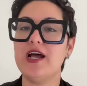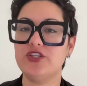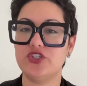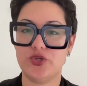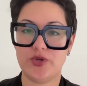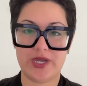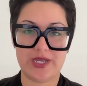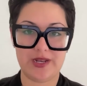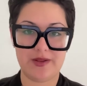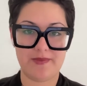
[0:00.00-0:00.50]

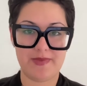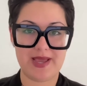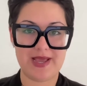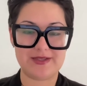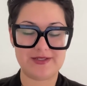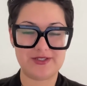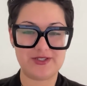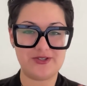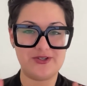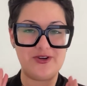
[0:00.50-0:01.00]
trying to
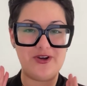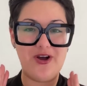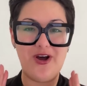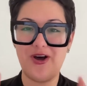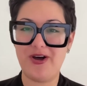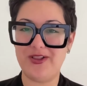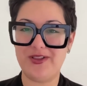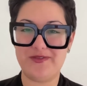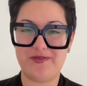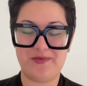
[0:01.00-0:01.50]
master
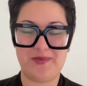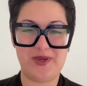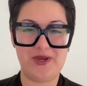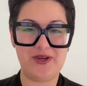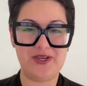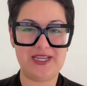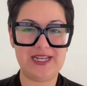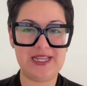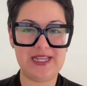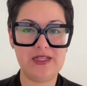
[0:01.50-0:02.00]
all of
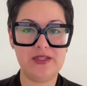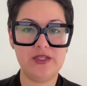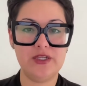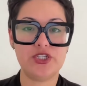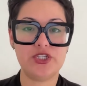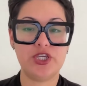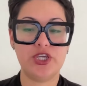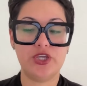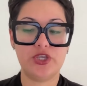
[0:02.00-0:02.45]
American English.